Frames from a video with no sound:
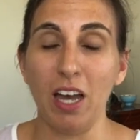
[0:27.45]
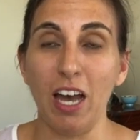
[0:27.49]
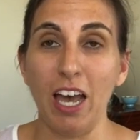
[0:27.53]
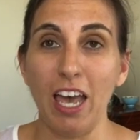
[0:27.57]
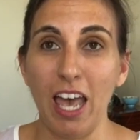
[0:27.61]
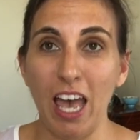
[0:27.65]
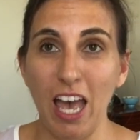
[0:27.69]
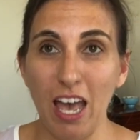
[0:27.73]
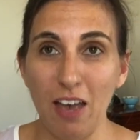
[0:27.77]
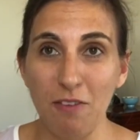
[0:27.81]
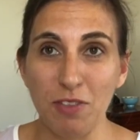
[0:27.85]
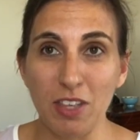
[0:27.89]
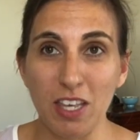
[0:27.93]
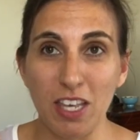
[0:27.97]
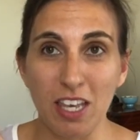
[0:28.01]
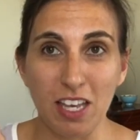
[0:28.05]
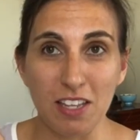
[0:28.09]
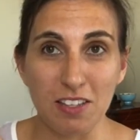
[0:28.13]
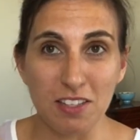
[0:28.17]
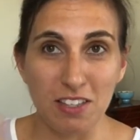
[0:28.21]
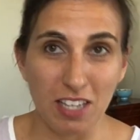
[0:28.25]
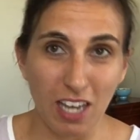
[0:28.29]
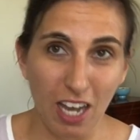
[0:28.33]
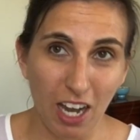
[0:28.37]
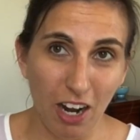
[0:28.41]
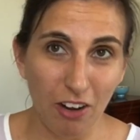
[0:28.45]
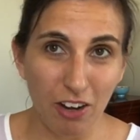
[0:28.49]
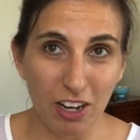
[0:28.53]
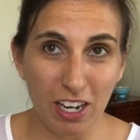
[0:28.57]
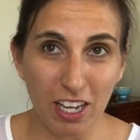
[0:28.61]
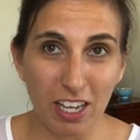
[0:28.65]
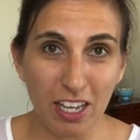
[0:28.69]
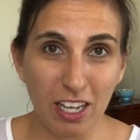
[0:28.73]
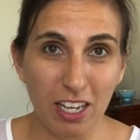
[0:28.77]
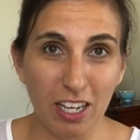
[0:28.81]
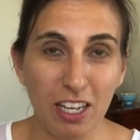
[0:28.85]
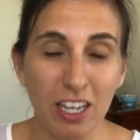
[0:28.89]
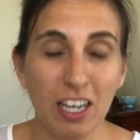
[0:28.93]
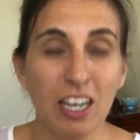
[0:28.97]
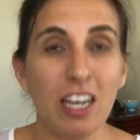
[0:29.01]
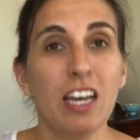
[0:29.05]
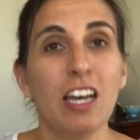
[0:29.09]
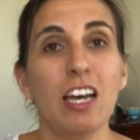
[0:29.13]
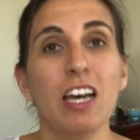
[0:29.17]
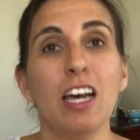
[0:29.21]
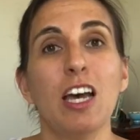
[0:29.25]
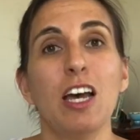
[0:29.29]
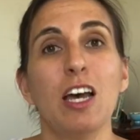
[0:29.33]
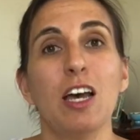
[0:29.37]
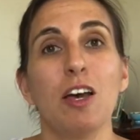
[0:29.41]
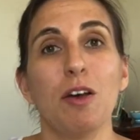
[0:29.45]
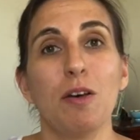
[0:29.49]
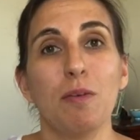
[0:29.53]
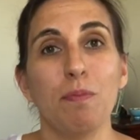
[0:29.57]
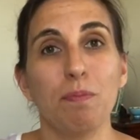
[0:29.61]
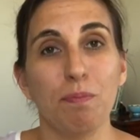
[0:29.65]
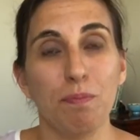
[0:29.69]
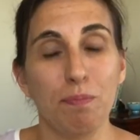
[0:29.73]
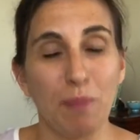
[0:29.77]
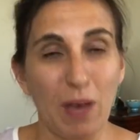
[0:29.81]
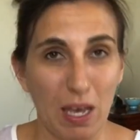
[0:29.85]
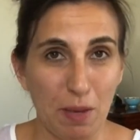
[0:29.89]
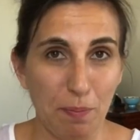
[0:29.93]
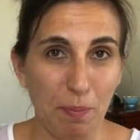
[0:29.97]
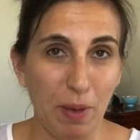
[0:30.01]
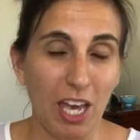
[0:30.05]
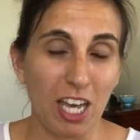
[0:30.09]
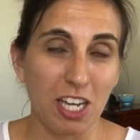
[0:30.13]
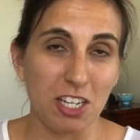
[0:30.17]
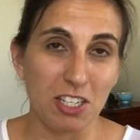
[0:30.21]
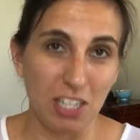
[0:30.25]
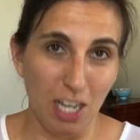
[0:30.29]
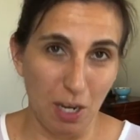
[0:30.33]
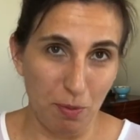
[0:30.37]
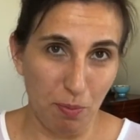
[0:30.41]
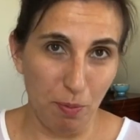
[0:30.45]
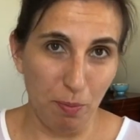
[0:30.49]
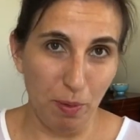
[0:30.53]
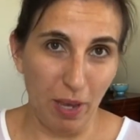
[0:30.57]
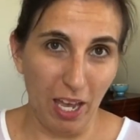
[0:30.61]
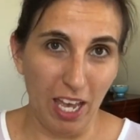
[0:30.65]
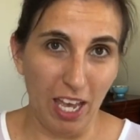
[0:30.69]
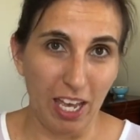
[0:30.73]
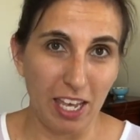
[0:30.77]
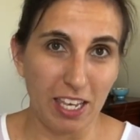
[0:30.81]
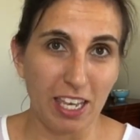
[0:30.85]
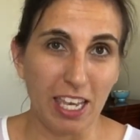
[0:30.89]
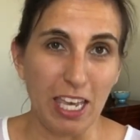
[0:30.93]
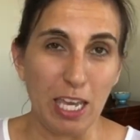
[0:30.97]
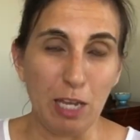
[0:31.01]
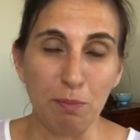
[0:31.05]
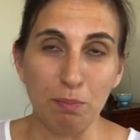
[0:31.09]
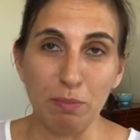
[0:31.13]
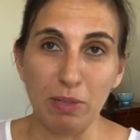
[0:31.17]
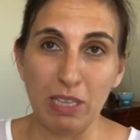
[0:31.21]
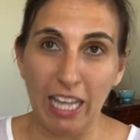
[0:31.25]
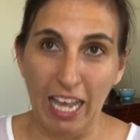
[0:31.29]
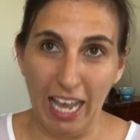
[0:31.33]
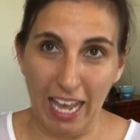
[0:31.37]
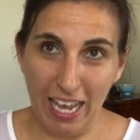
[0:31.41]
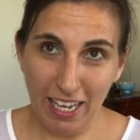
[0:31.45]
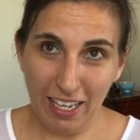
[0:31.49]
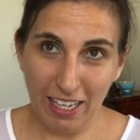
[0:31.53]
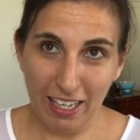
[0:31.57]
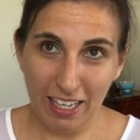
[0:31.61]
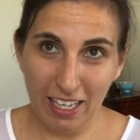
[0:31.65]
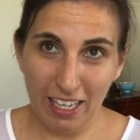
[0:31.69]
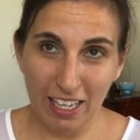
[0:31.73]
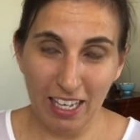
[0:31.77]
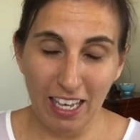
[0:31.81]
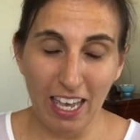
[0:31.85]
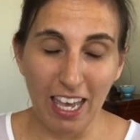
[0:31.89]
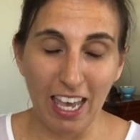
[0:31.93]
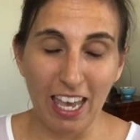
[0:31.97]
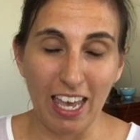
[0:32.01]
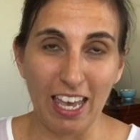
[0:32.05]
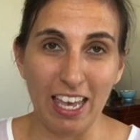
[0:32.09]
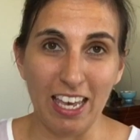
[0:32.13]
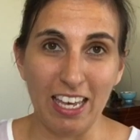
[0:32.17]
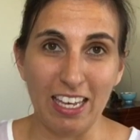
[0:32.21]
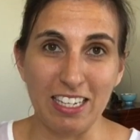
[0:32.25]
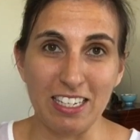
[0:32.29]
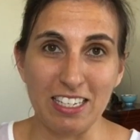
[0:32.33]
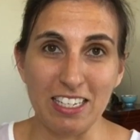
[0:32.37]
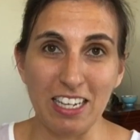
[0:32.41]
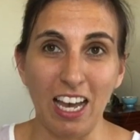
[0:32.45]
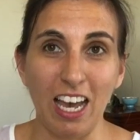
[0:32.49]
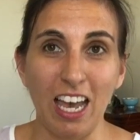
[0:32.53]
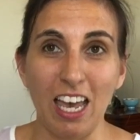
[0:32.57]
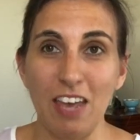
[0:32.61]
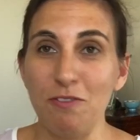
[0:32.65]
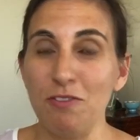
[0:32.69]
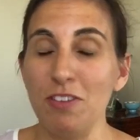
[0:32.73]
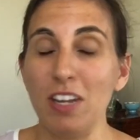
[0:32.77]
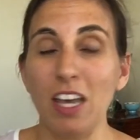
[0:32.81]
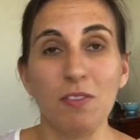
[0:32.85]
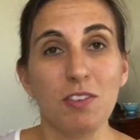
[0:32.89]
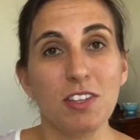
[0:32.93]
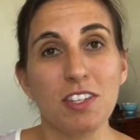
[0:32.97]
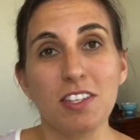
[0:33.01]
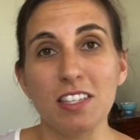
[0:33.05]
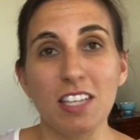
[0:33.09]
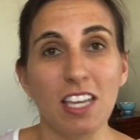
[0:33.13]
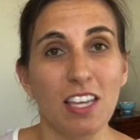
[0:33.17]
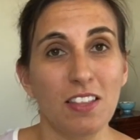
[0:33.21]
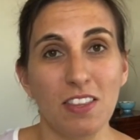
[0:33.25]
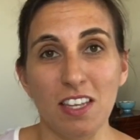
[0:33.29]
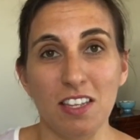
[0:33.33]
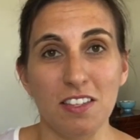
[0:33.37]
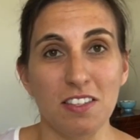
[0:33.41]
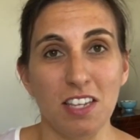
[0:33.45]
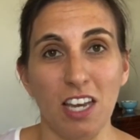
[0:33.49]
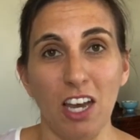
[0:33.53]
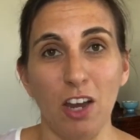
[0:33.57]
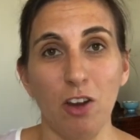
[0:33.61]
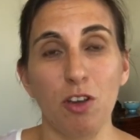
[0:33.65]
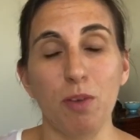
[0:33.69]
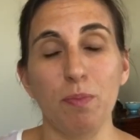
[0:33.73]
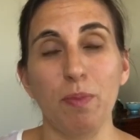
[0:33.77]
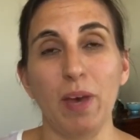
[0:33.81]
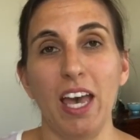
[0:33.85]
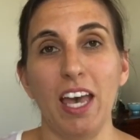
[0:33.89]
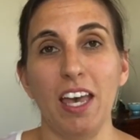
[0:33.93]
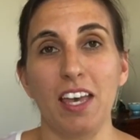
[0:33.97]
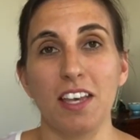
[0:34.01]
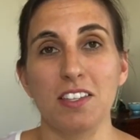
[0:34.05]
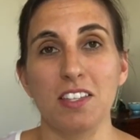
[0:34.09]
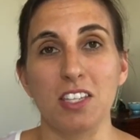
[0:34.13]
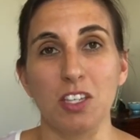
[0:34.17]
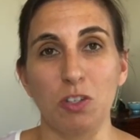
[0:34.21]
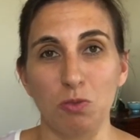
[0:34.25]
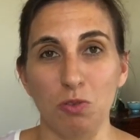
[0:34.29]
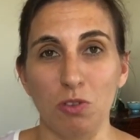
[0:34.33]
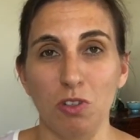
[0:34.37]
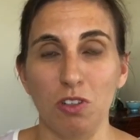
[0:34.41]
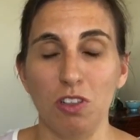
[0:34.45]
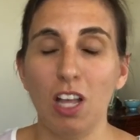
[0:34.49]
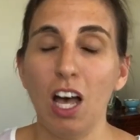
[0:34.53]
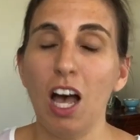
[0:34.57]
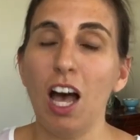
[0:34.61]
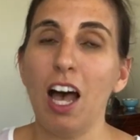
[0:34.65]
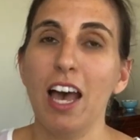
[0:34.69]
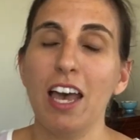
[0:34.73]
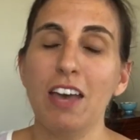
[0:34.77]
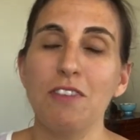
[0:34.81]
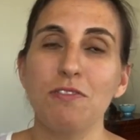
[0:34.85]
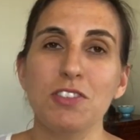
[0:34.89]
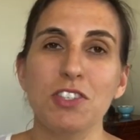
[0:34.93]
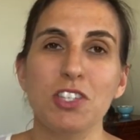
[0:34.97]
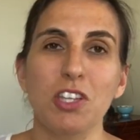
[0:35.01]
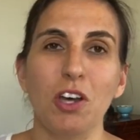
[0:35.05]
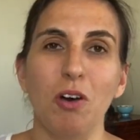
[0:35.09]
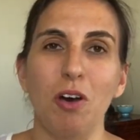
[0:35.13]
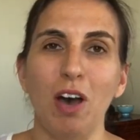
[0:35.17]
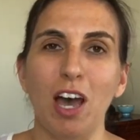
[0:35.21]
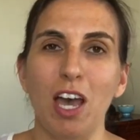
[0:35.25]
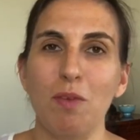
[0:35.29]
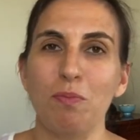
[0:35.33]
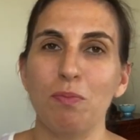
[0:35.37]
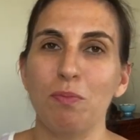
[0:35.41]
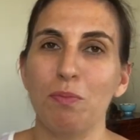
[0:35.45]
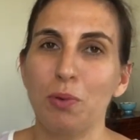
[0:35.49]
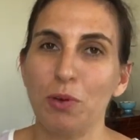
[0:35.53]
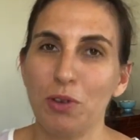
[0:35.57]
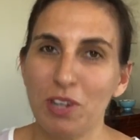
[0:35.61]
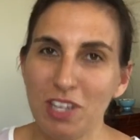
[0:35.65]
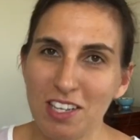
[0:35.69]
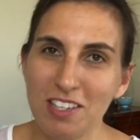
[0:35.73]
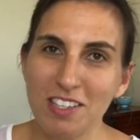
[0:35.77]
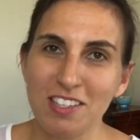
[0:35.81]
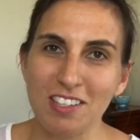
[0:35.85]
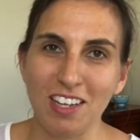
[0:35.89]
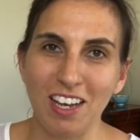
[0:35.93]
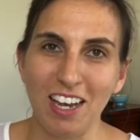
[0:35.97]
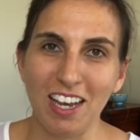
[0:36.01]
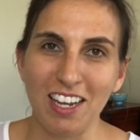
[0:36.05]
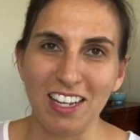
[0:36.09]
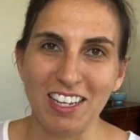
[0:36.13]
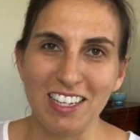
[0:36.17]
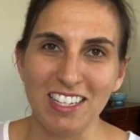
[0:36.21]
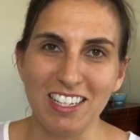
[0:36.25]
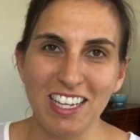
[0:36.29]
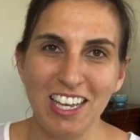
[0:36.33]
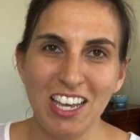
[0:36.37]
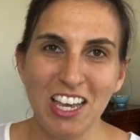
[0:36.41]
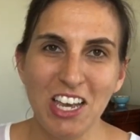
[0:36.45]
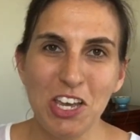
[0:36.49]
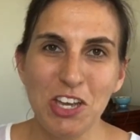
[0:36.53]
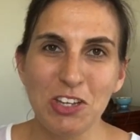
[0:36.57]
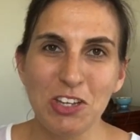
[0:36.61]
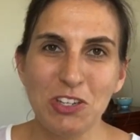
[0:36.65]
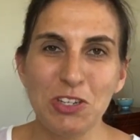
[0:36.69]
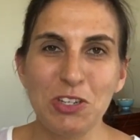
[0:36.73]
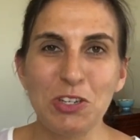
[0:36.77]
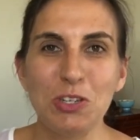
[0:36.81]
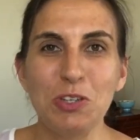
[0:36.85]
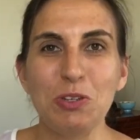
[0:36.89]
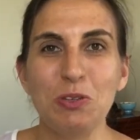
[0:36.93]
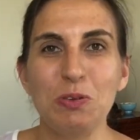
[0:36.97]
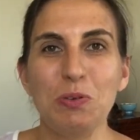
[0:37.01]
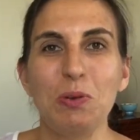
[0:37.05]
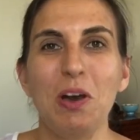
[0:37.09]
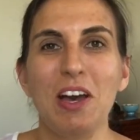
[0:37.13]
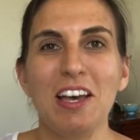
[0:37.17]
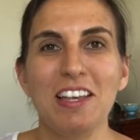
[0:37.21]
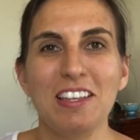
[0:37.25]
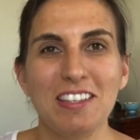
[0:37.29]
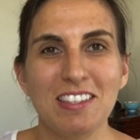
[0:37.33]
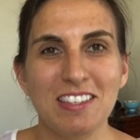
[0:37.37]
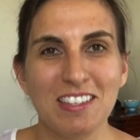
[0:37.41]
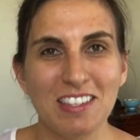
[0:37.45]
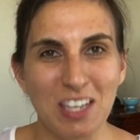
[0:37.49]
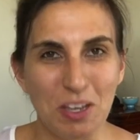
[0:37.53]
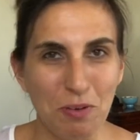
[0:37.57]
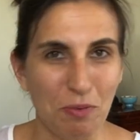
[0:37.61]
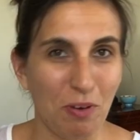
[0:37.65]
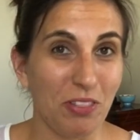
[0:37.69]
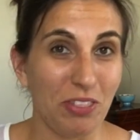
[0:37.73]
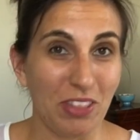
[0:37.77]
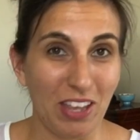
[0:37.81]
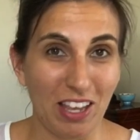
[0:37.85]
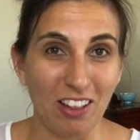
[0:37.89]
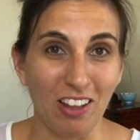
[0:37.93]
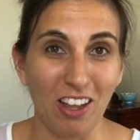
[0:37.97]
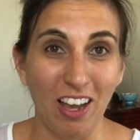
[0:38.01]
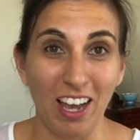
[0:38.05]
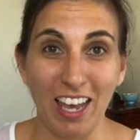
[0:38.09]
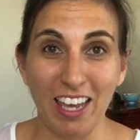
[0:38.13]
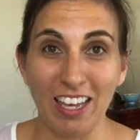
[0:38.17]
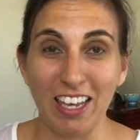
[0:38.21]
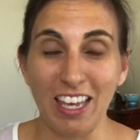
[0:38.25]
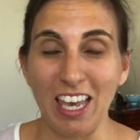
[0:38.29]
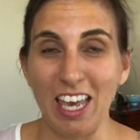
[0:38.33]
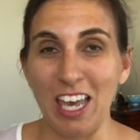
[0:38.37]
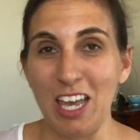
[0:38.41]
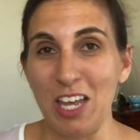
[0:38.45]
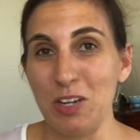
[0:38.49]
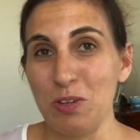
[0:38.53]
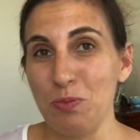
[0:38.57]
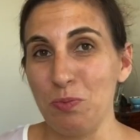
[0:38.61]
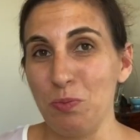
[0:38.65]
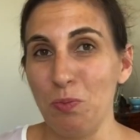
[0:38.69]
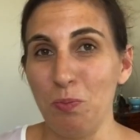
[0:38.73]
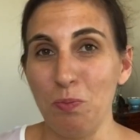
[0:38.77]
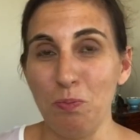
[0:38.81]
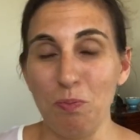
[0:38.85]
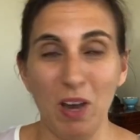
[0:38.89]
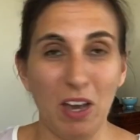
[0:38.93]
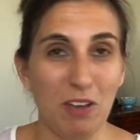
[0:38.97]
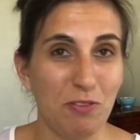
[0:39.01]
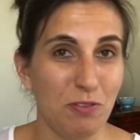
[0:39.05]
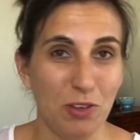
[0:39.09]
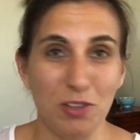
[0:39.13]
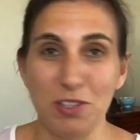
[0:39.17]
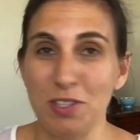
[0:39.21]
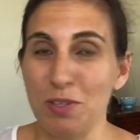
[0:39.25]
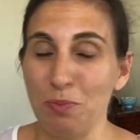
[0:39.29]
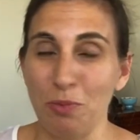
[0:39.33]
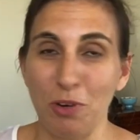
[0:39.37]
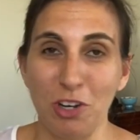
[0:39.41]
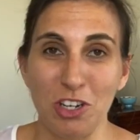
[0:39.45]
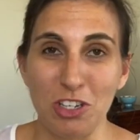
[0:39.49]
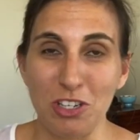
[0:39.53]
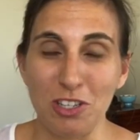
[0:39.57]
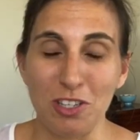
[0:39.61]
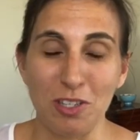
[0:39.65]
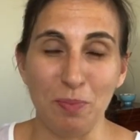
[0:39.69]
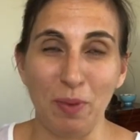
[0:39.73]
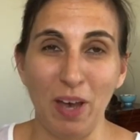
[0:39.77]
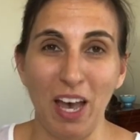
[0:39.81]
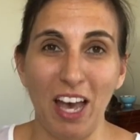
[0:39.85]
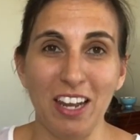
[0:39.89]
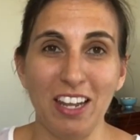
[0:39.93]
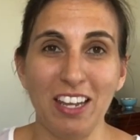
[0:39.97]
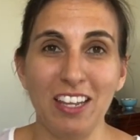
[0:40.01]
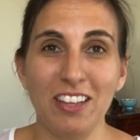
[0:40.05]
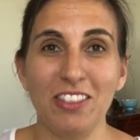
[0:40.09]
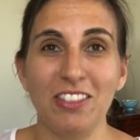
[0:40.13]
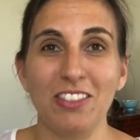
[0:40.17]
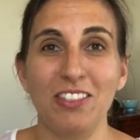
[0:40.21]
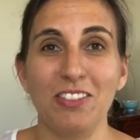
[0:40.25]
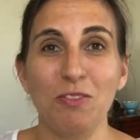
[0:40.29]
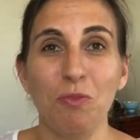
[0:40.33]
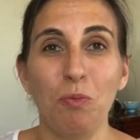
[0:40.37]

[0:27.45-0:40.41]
I have the Azaria backpack diaper bag in black, and I have never seen the Azaria bags in real life, so I'm pretty excited to see what they're like and my first impressions about it.